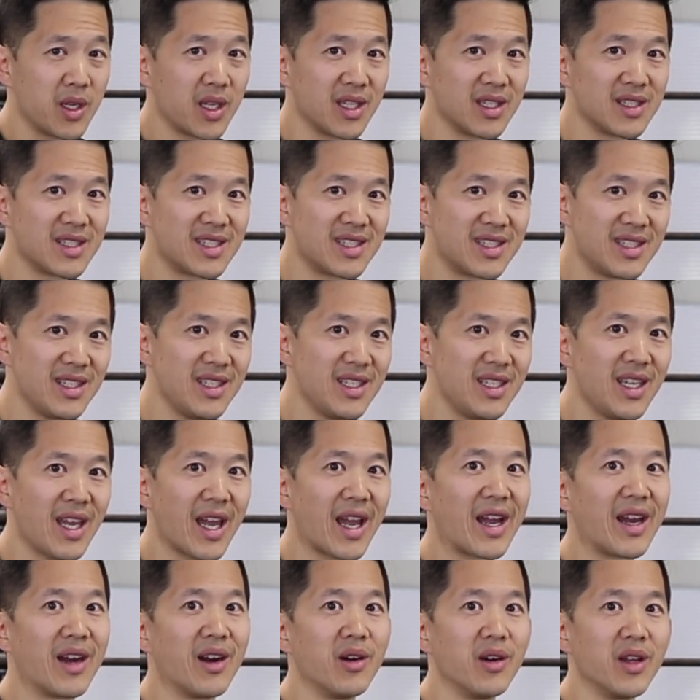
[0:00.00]
we can see
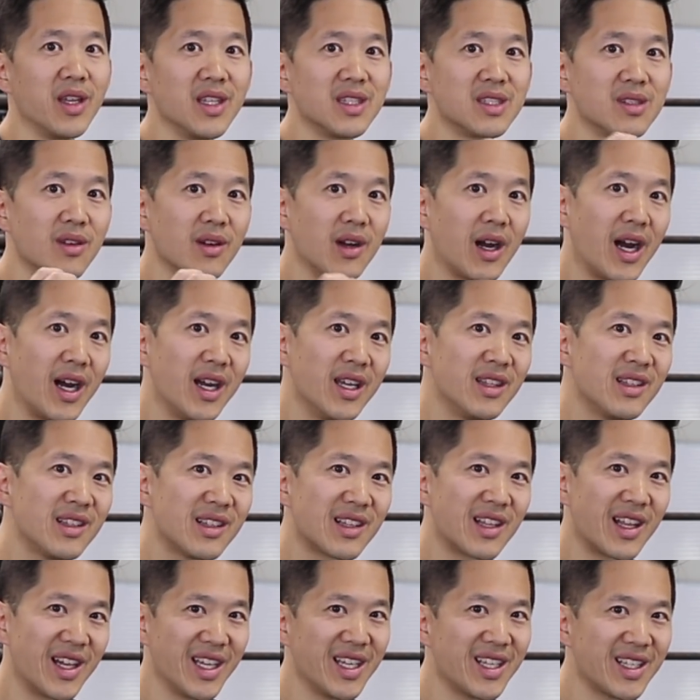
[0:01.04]
how it's
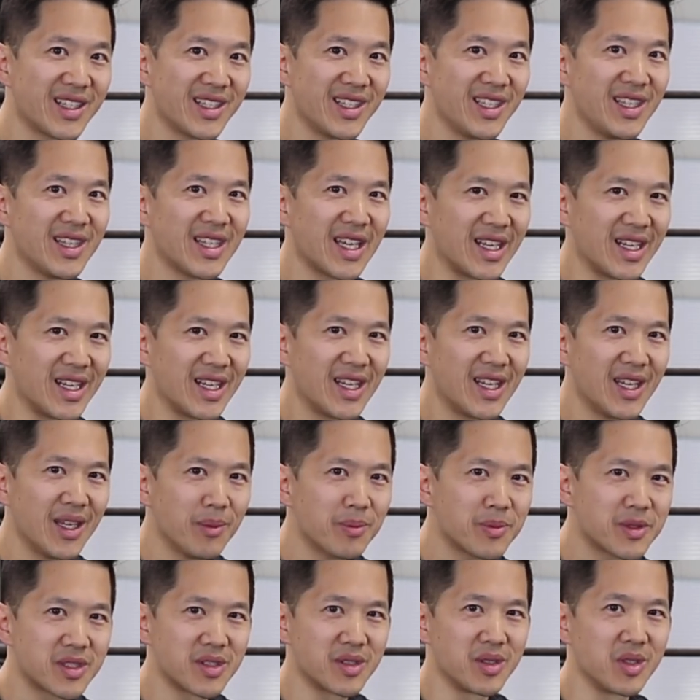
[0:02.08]
unlikely that
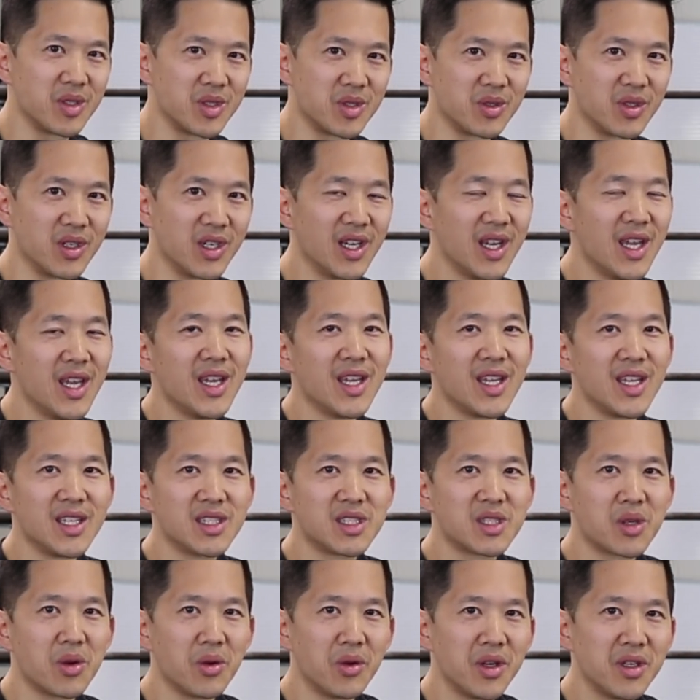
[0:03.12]
hip surgery
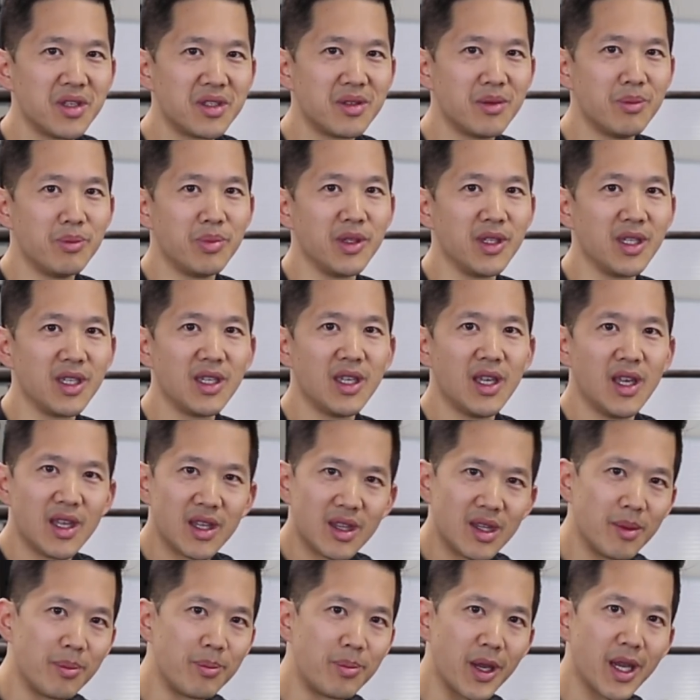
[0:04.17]
is going to be
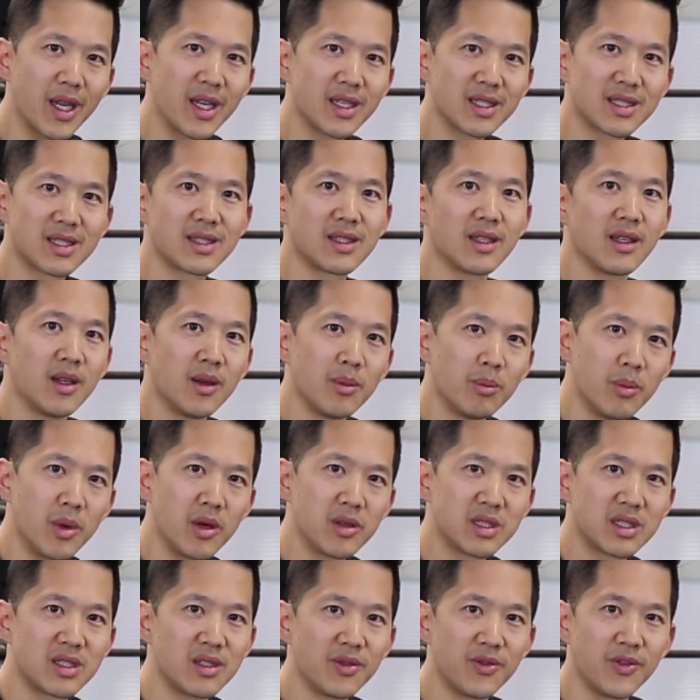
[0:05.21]
the best,
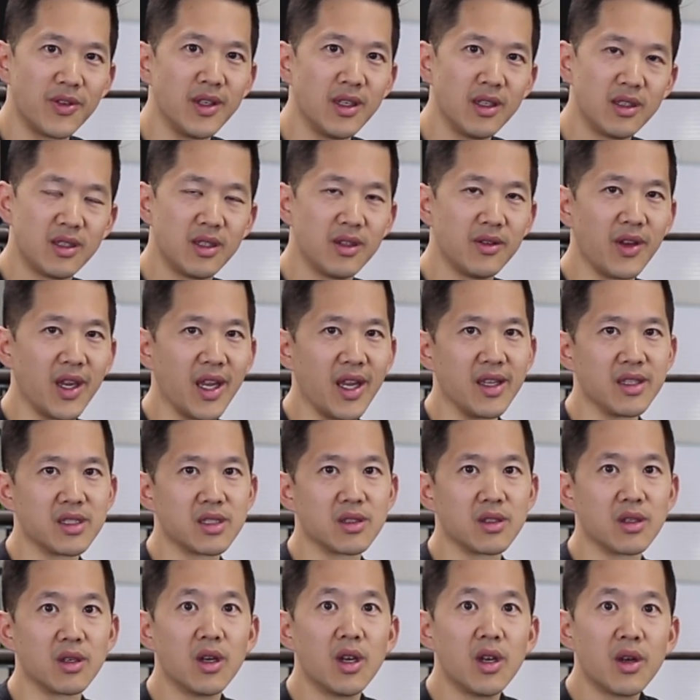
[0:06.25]
most definitive
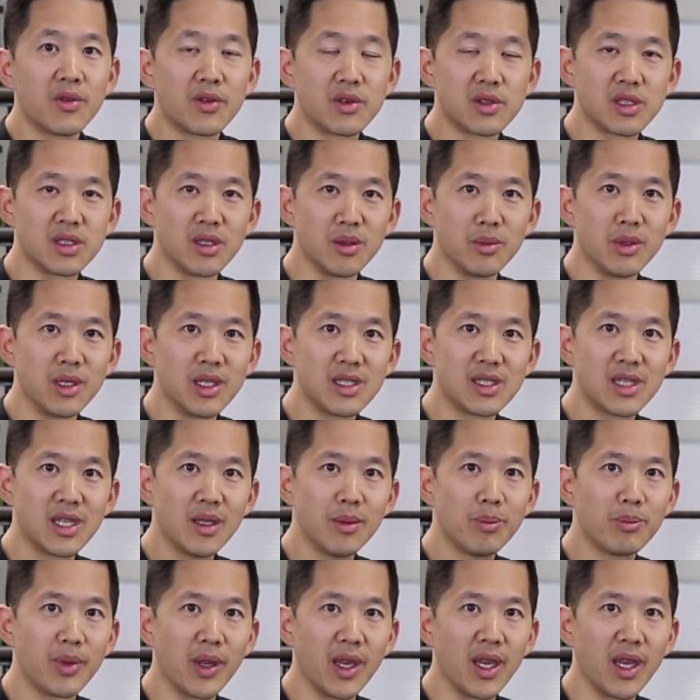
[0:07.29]
answer for somebody's hip